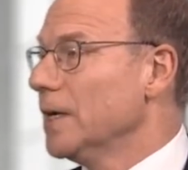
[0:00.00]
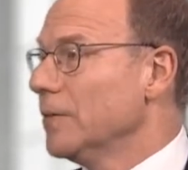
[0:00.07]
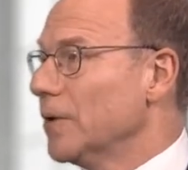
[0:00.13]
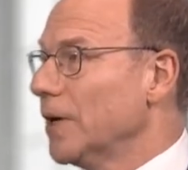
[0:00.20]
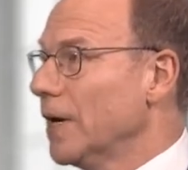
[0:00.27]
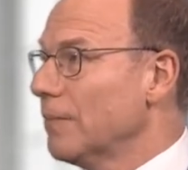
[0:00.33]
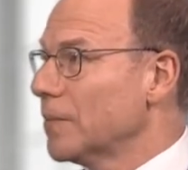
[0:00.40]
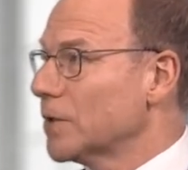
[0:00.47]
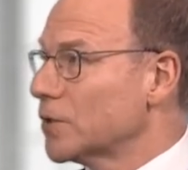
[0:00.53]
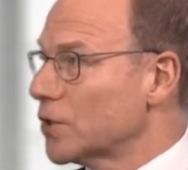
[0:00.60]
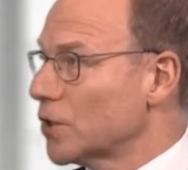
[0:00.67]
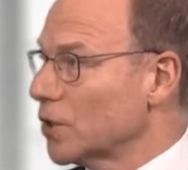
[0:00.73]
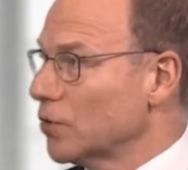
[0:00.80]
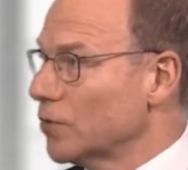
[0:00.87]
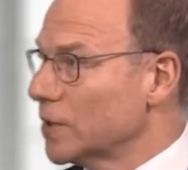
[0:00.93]
But number
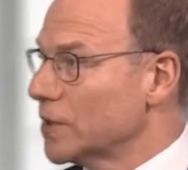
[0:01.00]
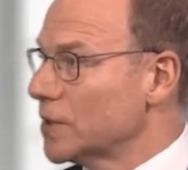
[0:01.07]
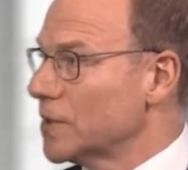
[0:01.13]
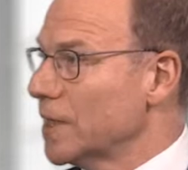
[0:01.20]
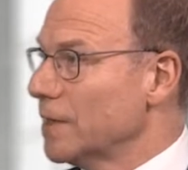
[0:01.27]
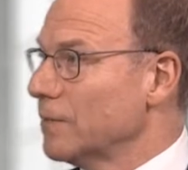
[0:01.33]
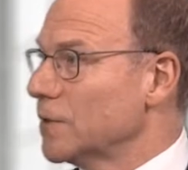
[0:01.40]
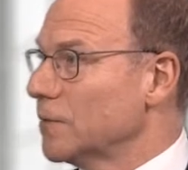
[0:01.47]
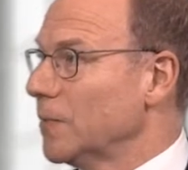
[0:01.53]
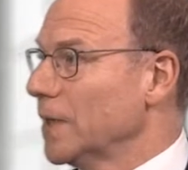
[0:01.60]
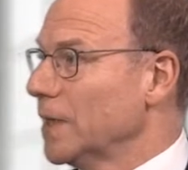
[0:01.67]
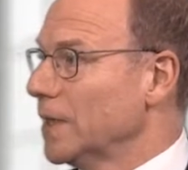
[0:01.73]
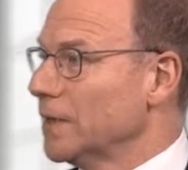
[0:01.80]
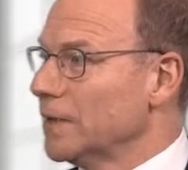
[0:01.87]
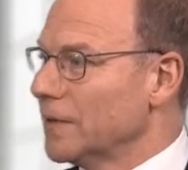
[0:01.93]
two, it is deemed to
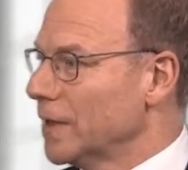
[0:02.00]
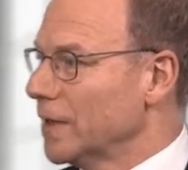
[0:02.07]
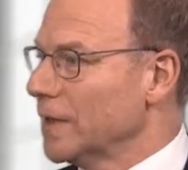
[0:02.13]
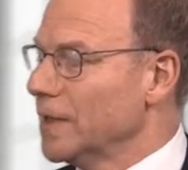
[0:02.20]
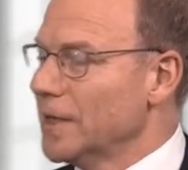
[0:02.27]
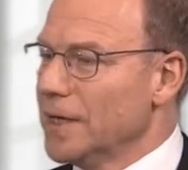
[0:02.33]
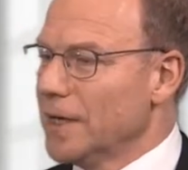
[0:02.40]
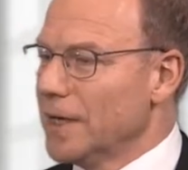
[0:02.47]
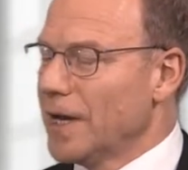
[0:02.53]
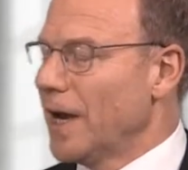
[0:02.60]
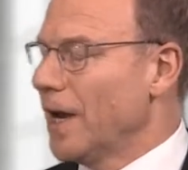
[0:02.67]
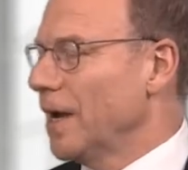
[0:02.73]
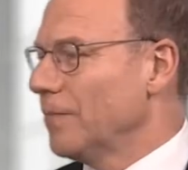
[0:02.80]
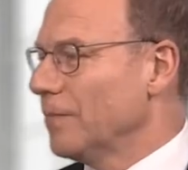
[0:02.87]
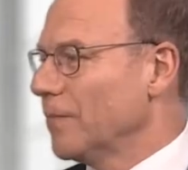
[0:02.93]
be the
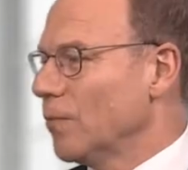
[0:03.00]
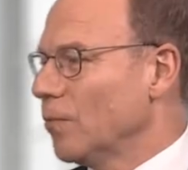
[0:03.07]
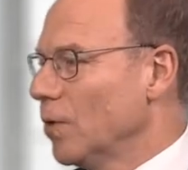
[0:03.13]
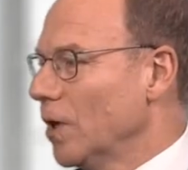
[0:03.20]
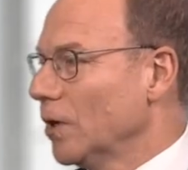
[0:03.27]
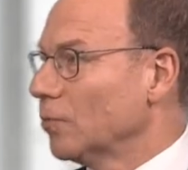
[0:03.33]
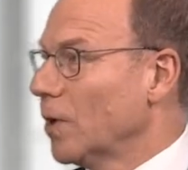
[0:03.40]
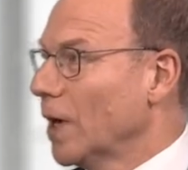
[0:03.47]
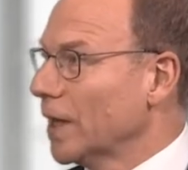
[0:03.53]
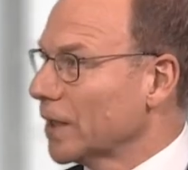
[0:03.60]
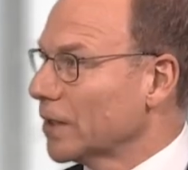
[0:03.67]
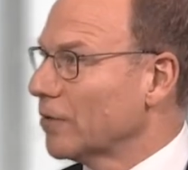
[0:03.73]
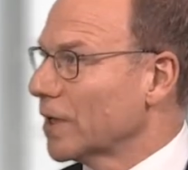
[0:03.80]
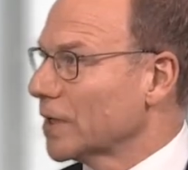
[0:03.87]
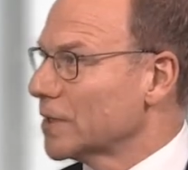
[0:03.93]
worldwide
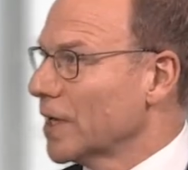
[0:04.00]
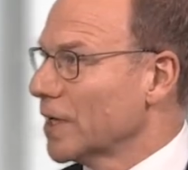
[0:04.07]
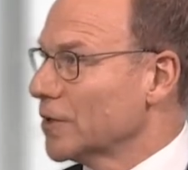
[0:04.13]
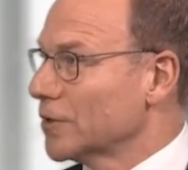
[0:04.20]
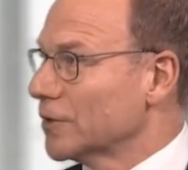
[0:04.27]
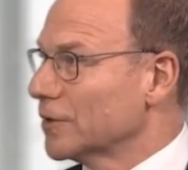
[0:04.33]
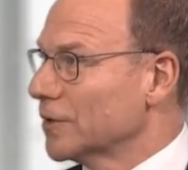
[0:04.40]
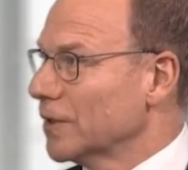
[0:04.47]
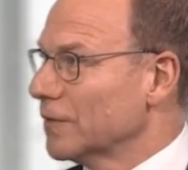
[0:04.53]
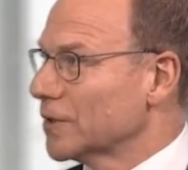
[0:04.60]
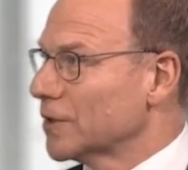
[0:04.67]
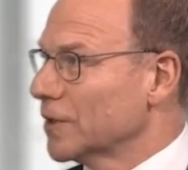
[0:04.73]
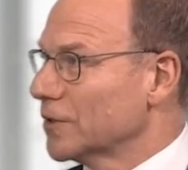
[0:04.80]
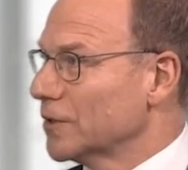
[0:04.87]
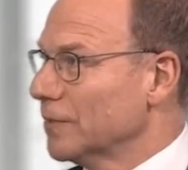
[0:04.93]
accreditation of a
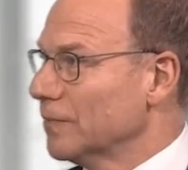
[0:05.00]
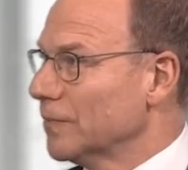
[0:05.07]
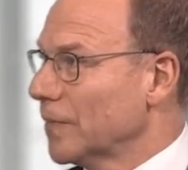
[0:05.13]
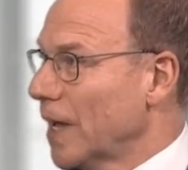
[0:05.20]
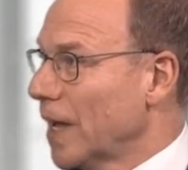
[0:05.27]
system.